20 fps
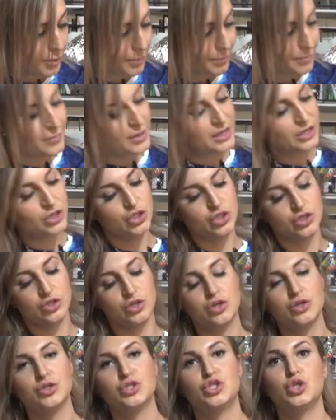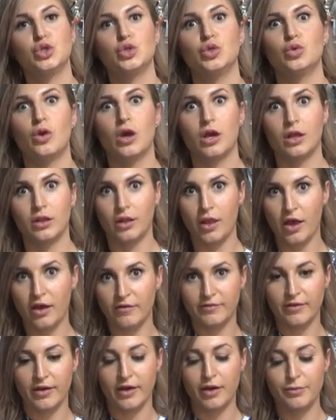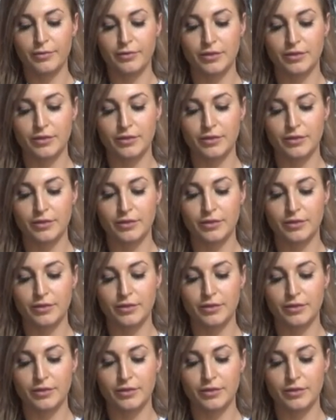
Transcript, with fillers: Make sure to glove up.